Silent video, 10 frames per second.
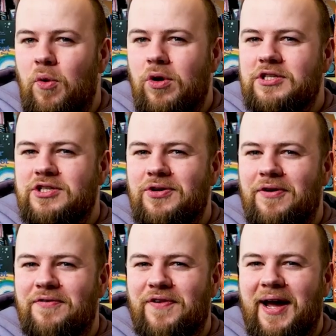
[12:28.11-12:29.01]
There was a
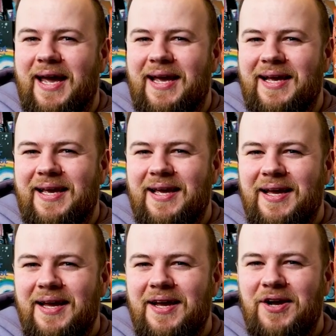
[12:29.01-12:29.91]
sort of like
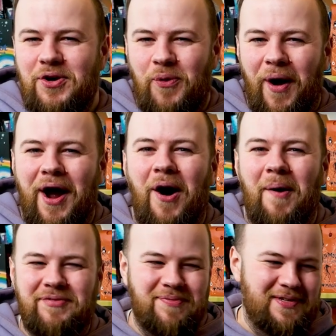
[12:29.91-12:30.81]
quiet
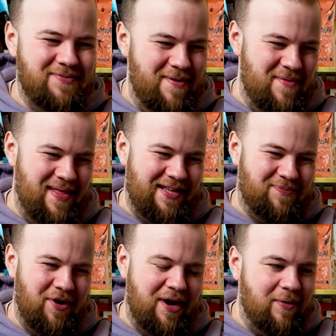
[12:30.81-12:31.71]
optimism in me at this
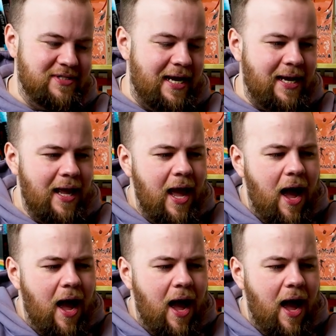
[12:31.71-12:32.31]
point, and I was like,